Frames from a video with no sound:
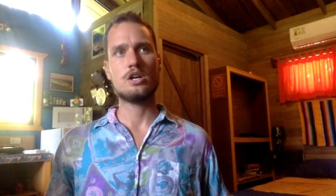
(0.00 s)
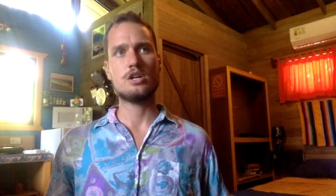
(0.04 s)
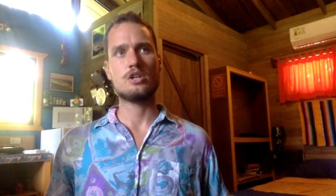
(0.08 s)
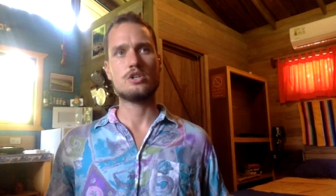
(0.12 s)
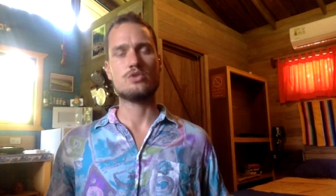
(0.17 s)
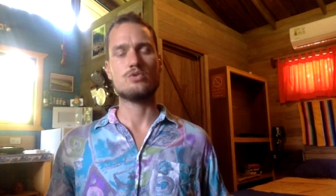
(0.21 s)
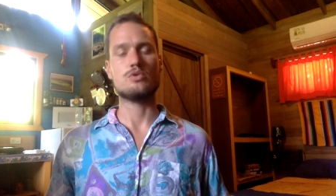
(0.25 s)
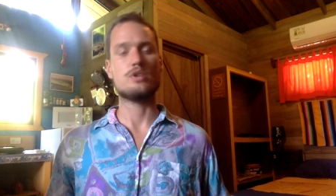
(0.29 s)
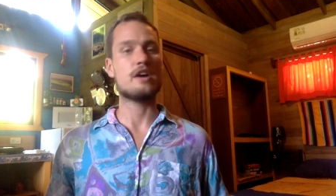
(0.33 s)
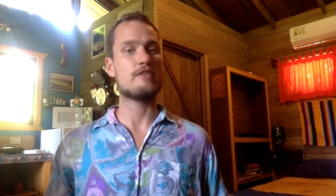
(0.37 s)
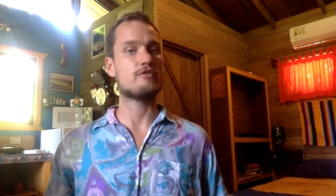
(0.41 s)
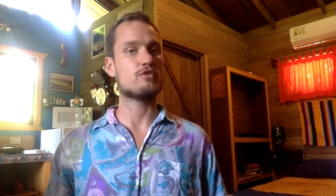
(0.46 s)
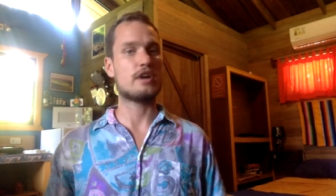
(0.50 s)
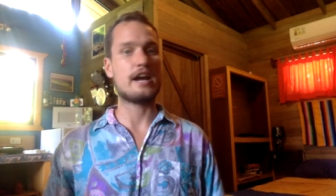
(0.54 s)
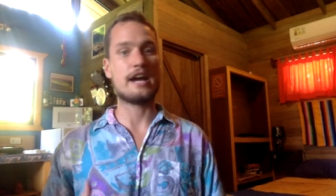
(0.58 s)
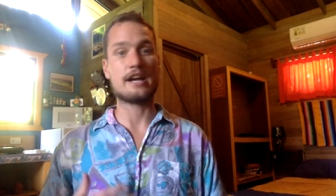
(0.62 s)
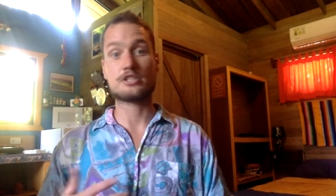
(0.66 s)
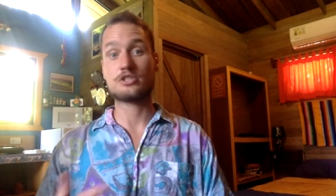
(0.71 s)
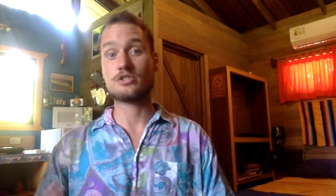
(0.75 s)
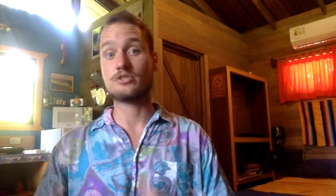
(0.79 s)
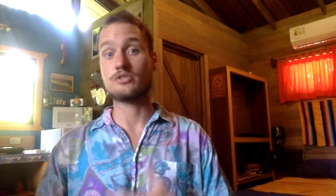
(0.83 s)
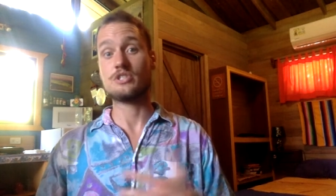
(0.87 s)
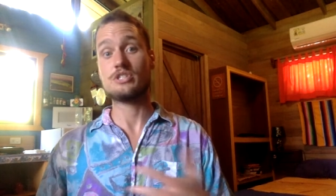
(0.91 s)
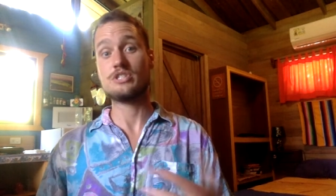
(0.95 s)
you never
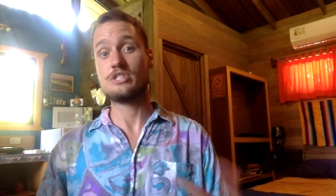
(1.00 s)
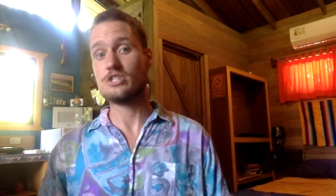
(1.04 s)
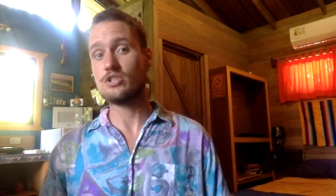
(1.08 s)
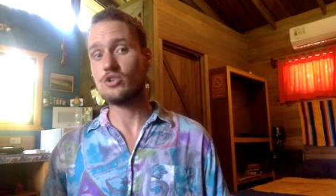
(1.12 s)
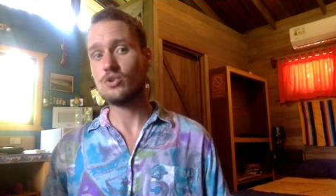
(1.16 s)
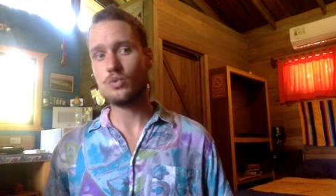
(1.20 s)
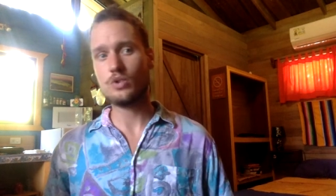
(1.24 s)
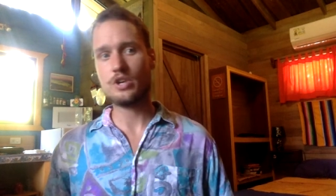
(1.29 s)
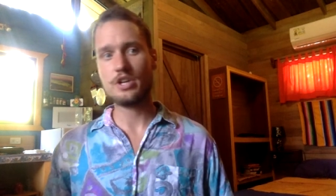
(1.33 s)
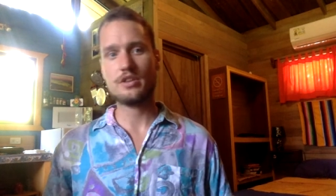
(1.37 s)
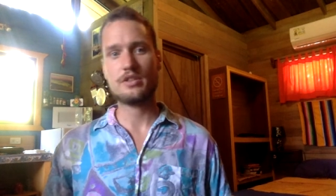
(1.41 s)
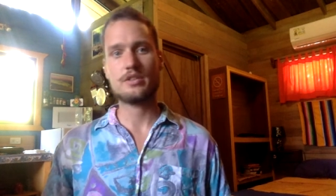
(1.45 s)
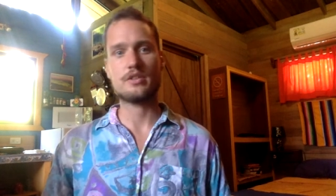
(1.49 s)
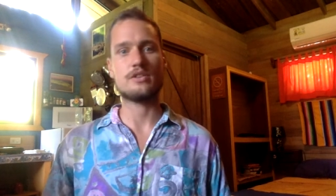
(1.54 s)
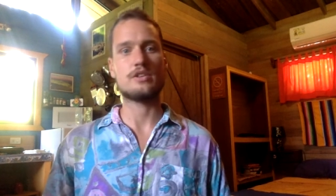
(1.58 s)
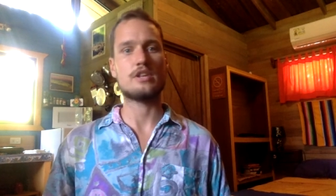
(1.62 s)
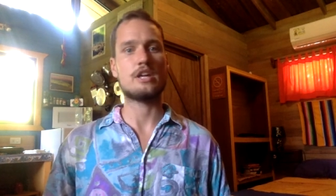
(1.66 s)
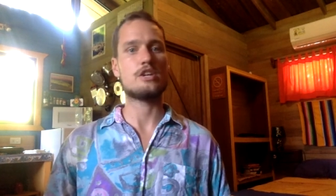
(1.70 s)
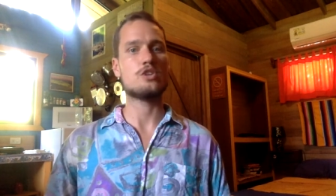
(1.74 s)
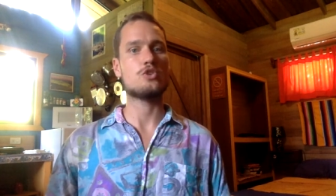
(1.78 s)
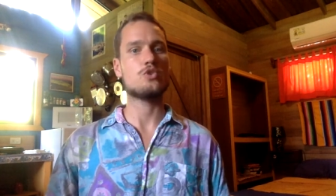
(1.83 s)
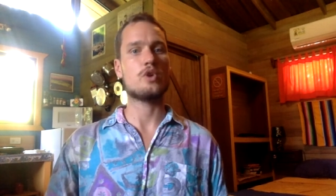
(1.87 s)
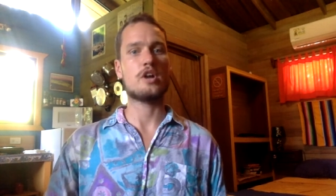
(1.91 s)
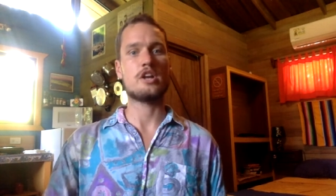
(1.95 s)
actually deal with and
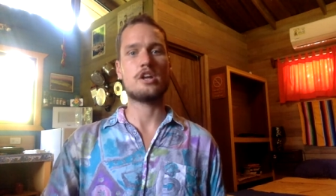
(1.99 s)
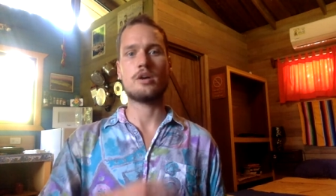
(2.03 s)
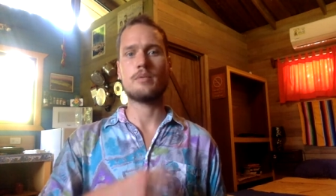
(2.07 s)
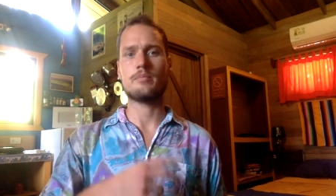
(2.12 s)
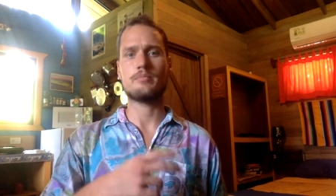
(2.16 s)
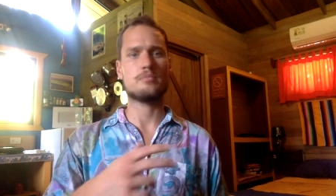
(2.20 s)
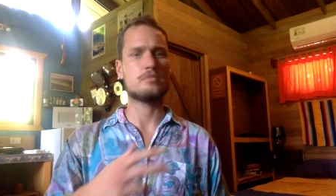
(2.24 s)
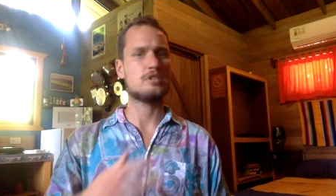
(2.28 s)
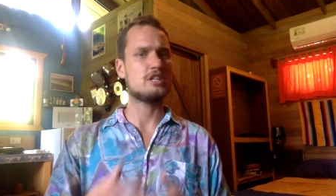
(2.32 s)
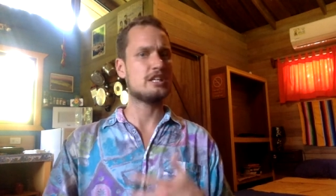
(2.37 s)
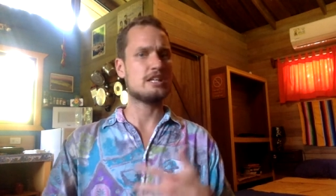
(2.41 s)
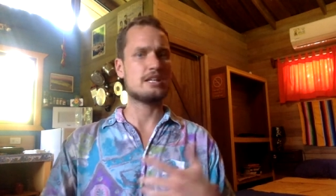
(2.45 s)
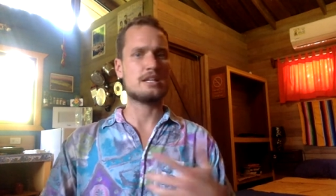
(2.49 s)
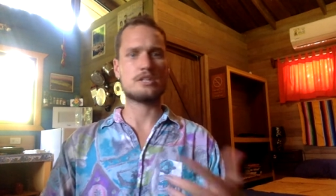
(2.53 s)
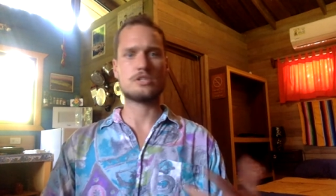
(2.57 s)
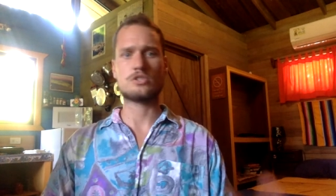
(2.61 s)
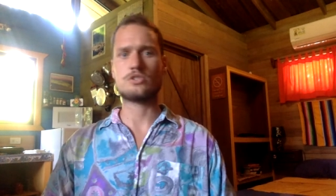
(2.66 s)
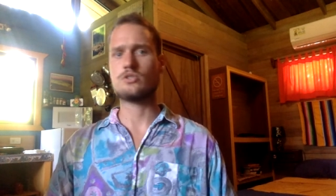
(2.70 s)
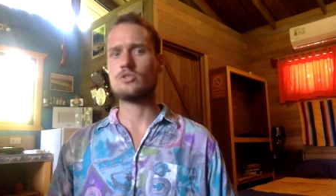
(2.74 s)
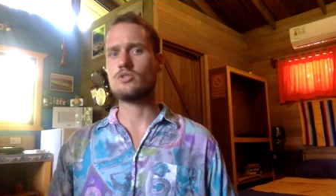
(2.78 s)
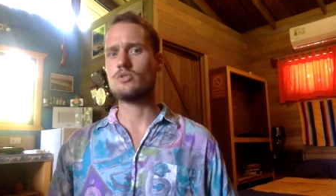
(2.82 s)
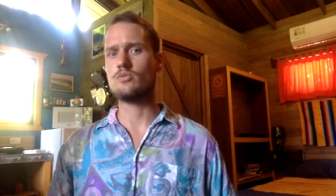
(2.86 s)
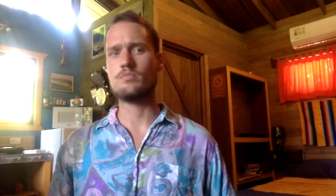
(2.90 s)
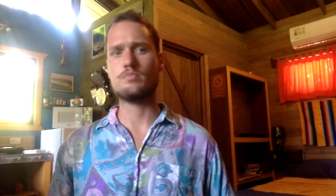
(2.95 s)
then you end up needing
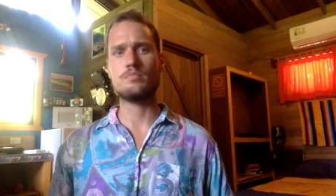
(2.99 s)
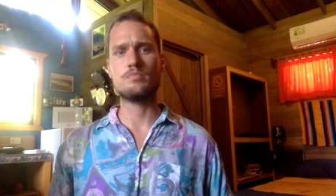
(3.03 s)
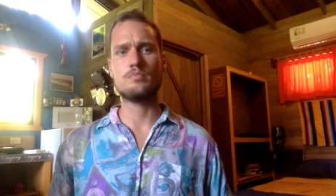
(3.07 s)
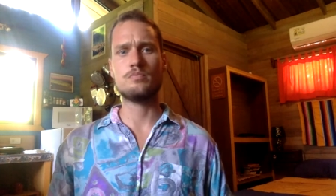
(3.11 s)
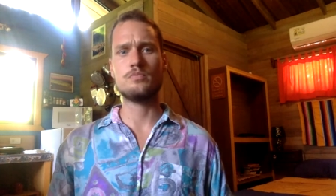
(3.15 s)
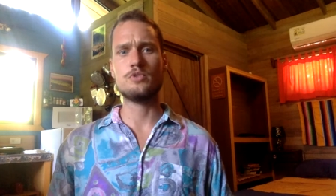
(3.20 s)
you